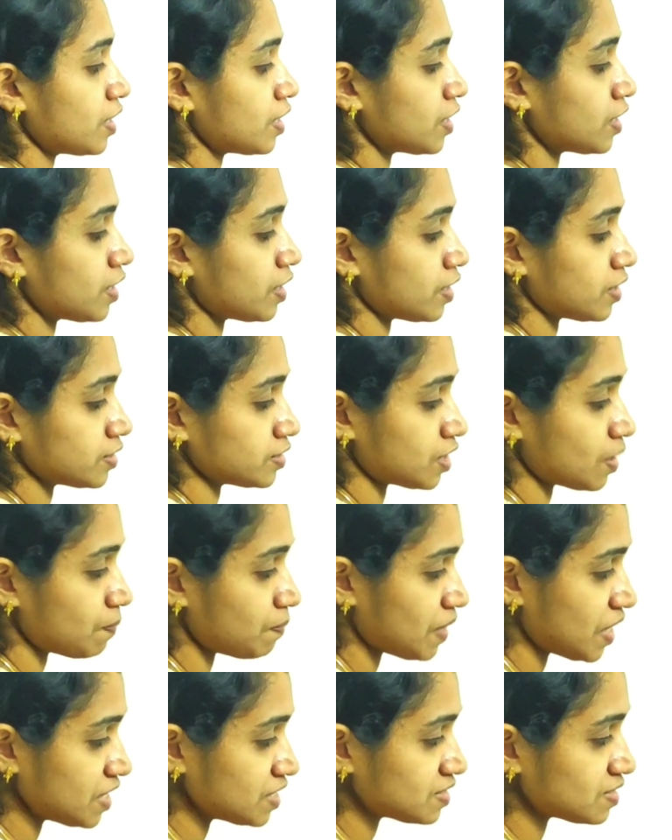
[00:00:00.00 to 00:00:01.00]
The
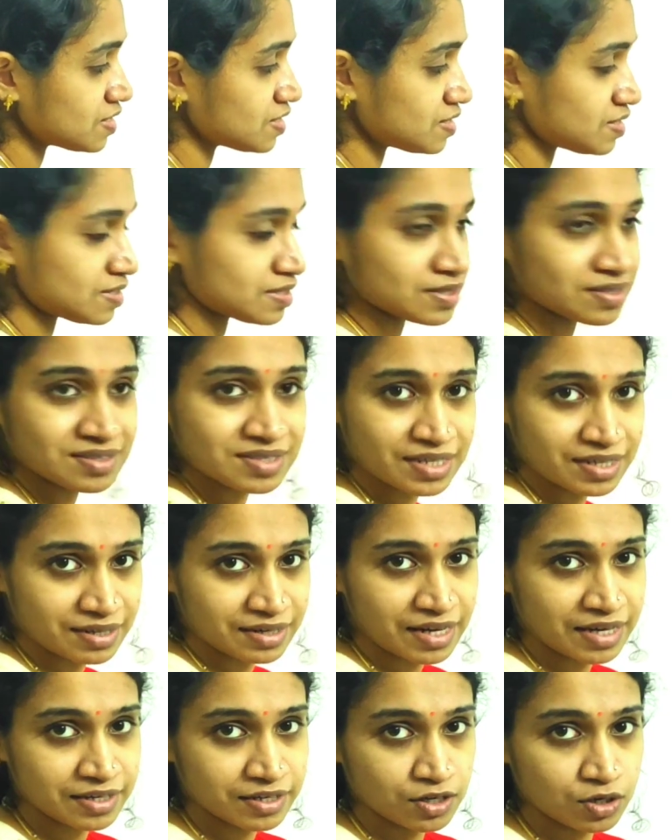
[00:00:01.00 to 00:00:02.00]
base is seen
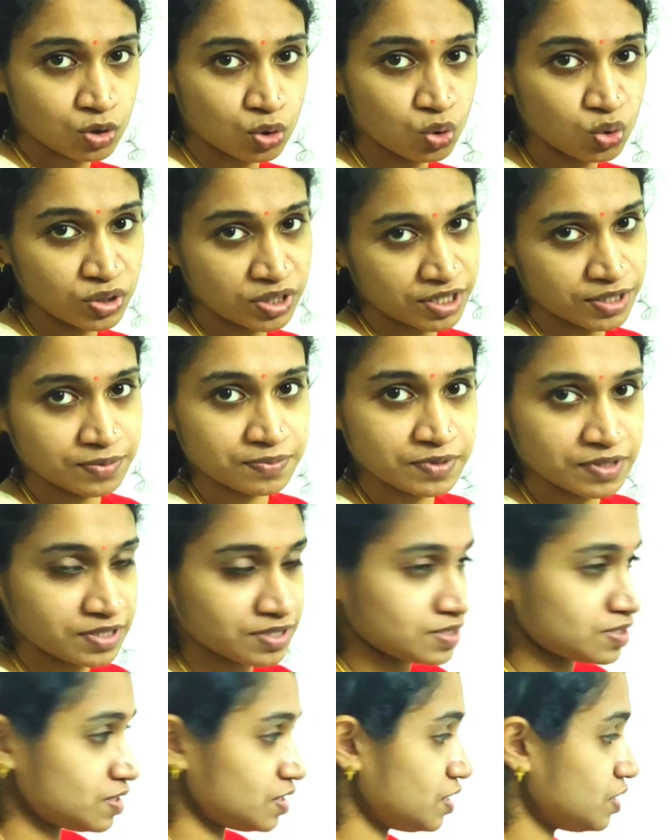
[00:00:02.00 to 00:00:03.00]
like a hood, it
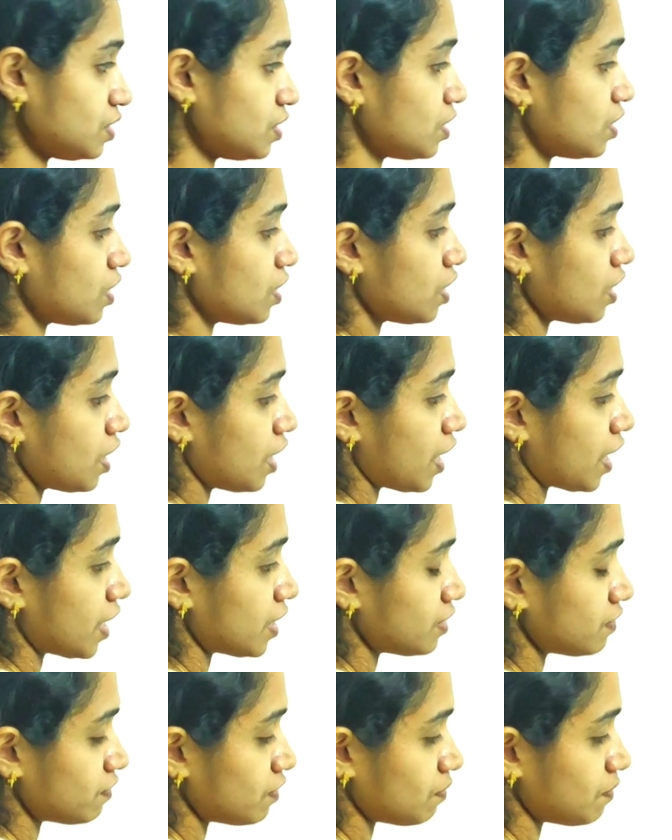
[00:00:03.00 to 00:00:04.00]
is seen,
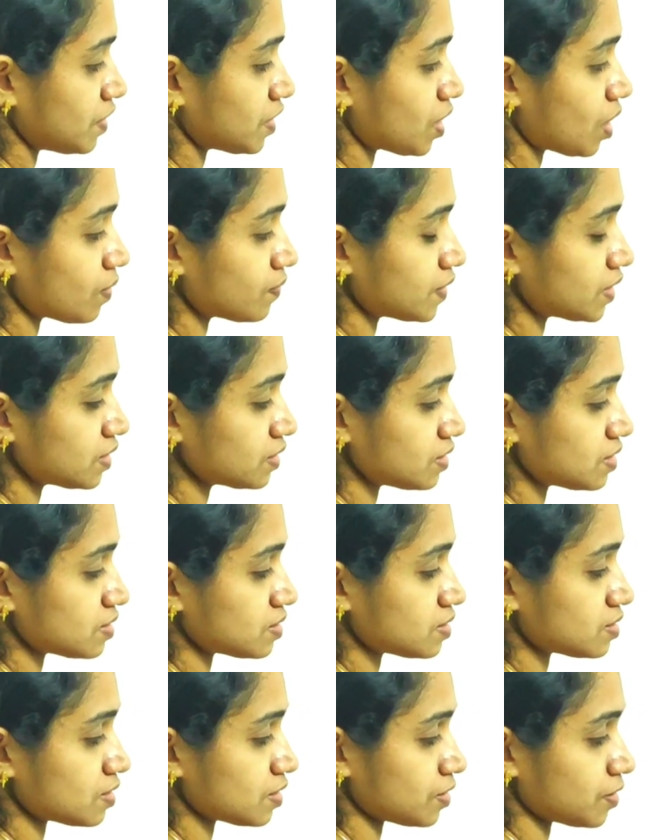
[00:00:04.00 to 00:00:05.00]
and it will be covering
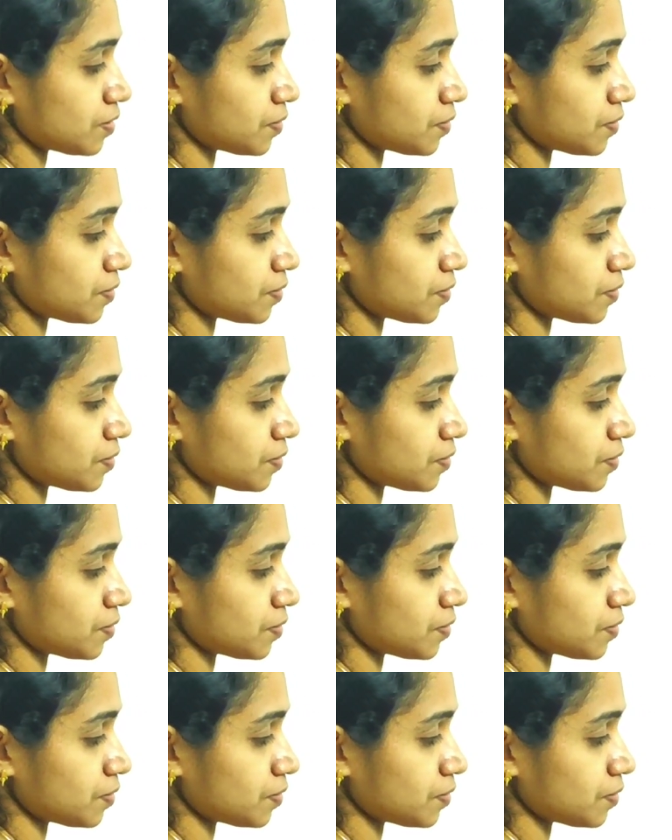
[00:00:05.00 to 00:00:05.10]
this